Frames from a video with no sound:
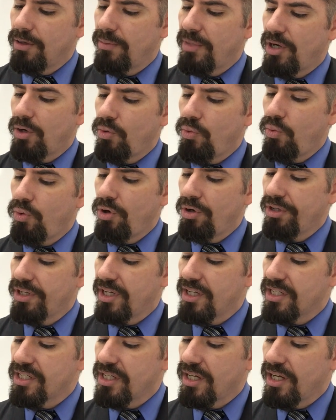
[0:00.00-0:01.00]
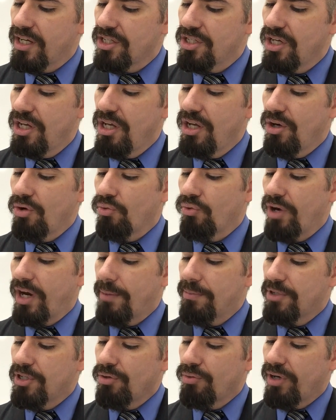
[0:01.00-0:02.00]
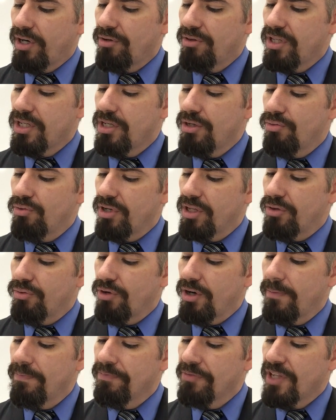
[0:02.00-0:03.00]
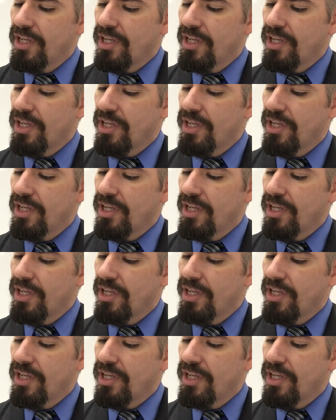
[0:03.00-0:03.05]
about walnut size, wrapped around the urethra.